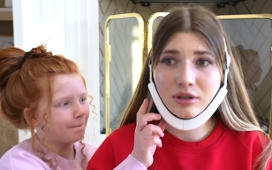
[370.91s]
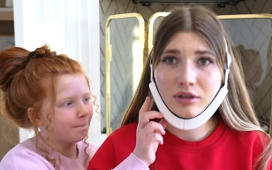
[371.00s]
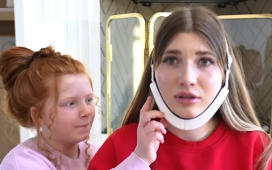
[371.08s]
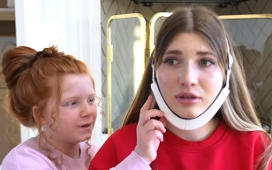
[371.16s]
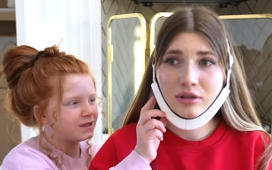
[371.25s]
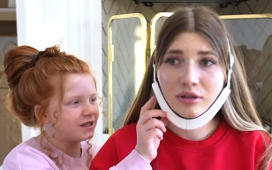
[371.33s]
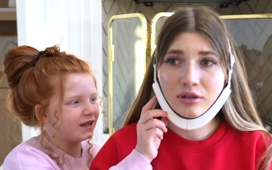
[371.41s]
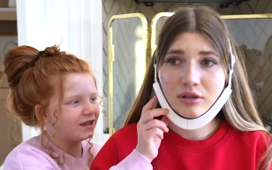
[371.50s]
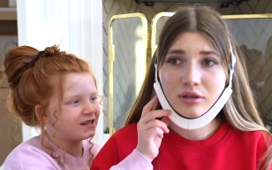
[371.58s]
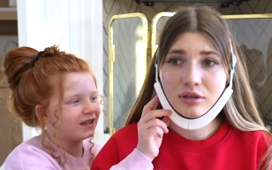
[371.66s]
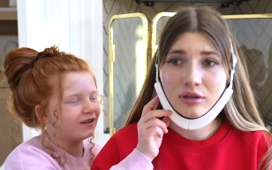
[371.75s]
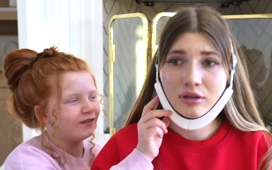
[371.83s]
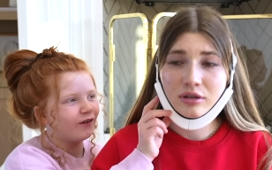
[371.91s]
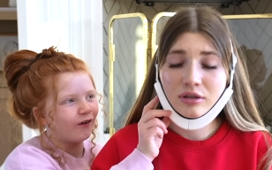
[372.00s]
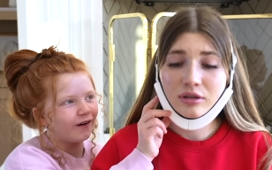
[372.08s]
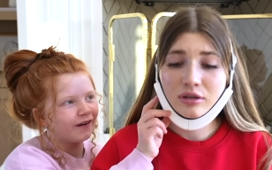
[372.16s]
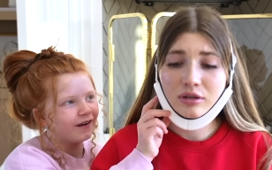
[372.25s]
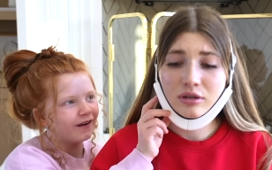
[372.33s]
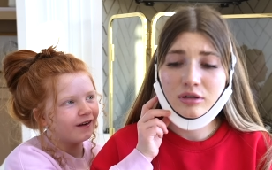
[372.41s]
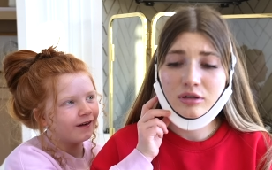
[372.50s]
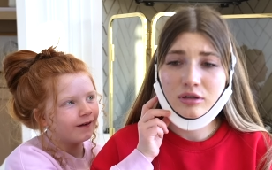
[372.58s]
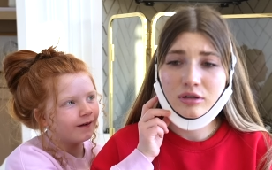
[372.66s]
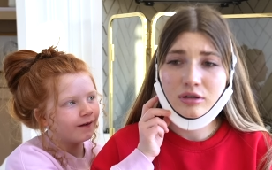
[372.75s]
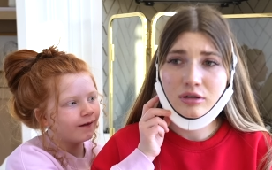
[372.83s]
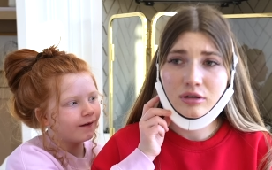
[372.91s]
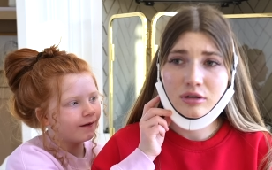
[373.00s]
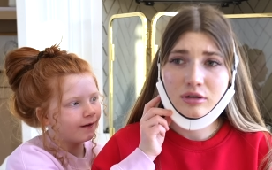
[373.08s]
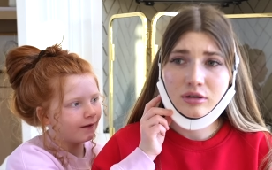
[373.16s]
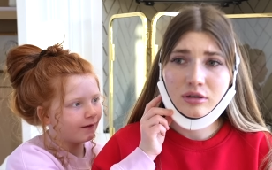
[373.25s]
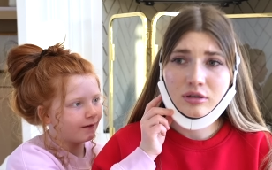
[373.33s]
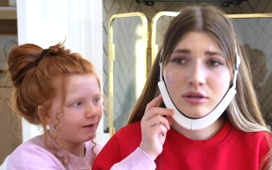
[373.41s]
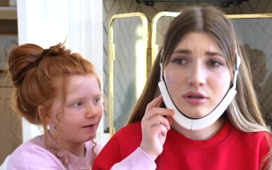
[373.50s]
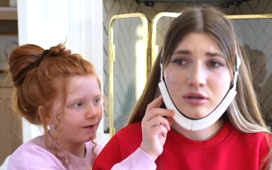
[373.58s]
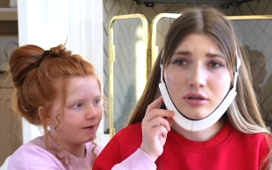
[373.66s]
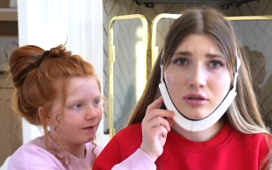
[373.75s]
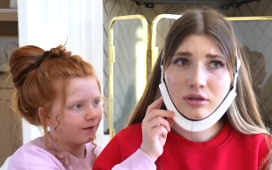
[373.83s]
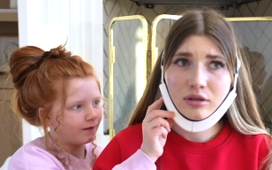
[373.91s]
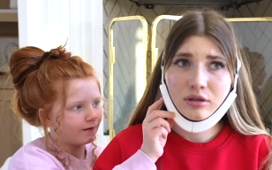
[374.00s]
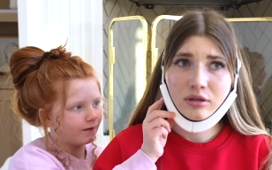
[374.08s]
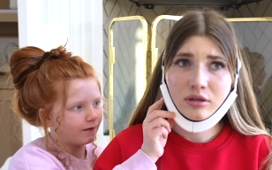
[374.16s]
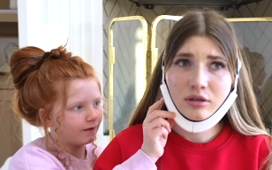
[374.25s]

No one is speaking in this clip.